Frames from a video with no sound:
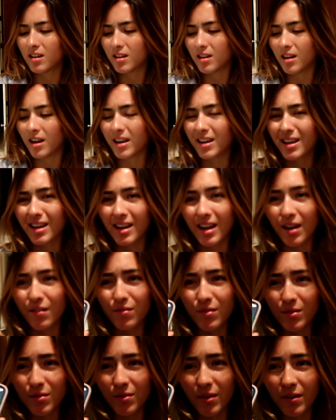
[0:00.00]
like
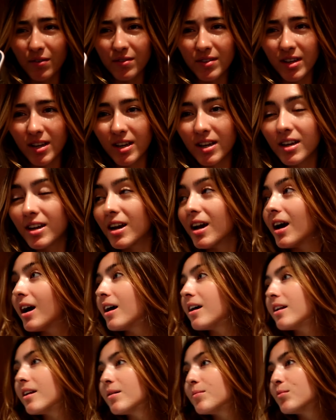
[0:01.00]
11:50
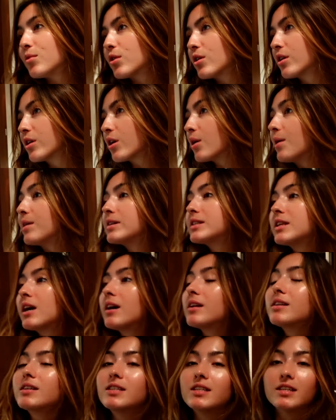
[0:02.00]
and I'm not gonna go
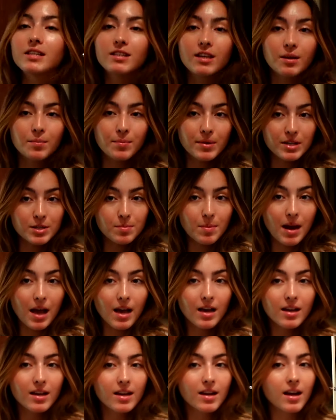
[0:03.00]
outside because it's like pitch
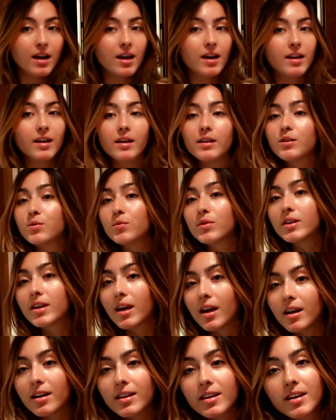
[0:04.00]
black and I don't want to
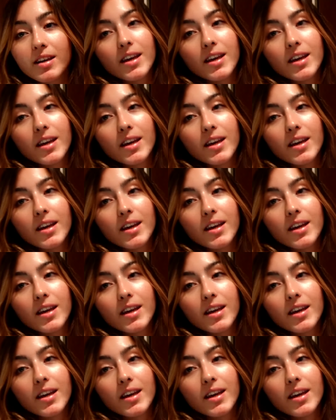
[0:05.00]
get